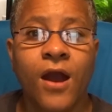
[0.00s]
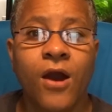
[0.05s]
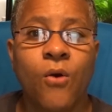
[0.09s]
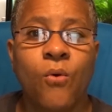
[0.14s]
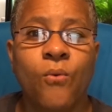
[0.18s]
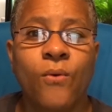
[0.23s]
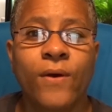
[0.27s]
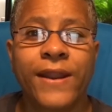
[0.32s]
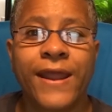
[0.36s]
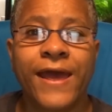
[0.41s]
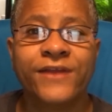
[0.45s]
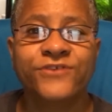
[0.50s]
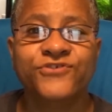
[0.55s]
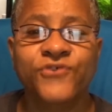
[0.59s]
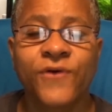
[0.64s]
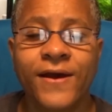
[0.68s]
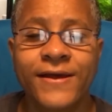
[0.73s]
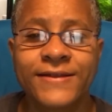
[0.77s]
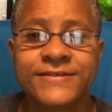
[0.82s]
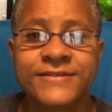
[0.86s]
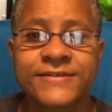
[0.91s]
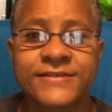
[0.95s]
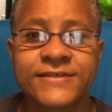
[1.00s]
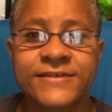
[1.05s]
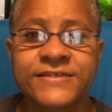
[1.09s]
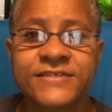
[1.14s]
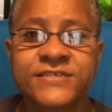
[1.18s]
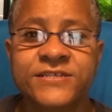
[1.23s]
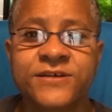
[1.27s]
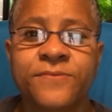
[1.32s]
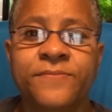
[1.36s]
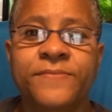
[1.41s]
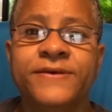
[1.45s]
when I tried to list
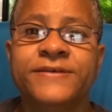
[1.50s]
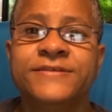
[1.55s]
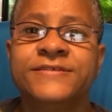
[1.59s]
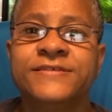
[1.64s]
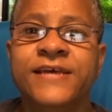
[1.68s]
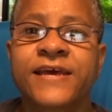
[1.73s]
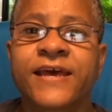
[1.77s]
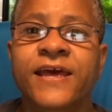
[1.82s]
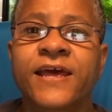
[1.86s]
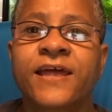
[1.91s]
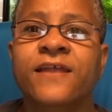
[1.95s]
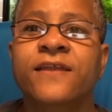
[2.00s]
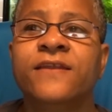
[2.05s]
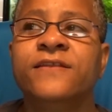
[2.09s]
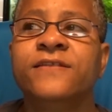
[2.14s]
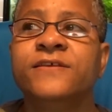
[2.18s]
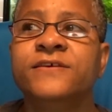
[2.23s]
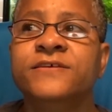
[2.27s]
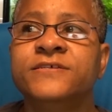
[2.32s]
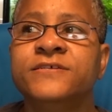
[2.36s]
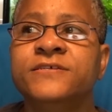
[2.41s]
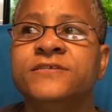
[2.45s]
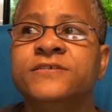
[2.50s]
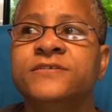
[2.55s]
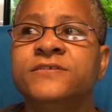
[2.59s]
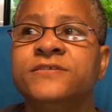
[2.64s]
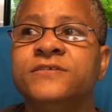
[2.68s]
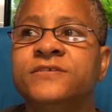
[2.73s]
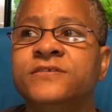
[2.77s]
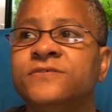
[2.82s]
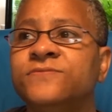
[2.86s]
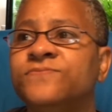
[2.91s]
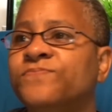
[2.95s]
them, it said
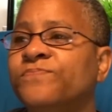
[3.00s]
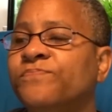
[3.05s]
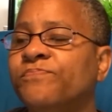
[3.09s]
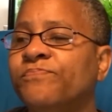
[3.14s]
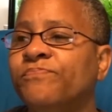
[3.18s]
this